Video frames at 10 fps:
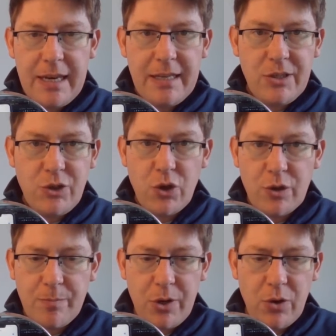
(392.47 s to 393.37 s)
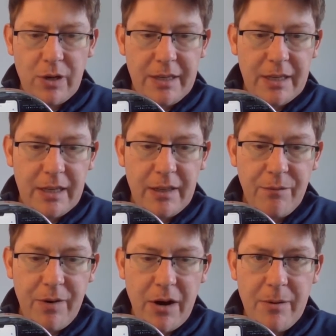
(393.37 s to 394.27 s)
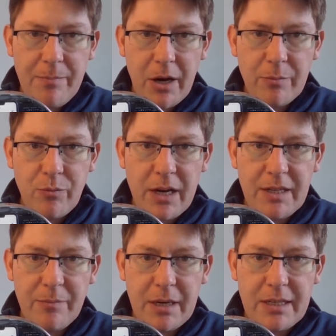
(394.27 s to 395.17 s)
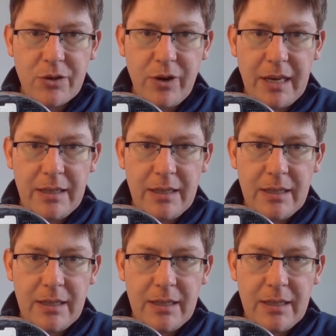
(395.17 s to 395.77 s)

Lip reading: is just purely that at the very bottom right of my screen,